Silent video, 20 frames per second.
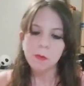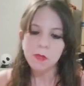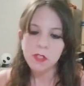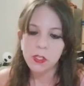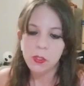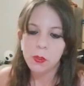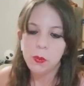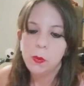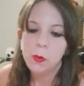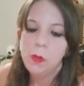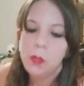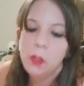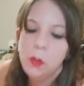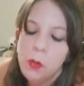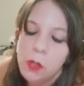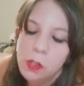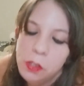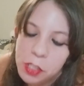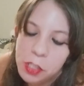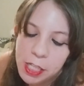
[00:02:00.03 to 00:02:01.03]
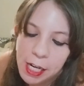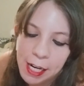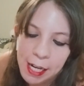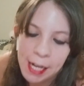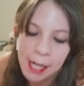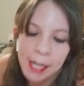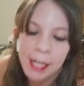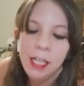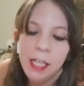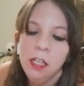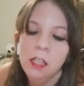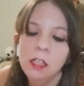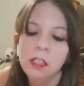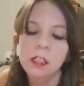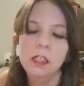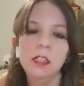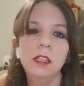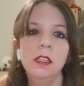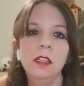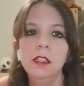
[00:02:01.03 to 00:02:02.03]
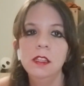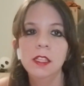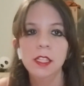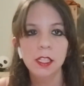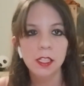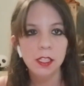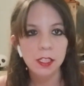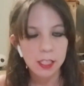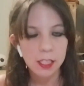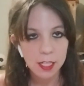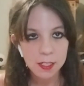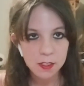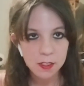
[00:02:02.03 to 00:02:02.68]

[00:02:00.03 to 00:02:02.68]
to crocheting that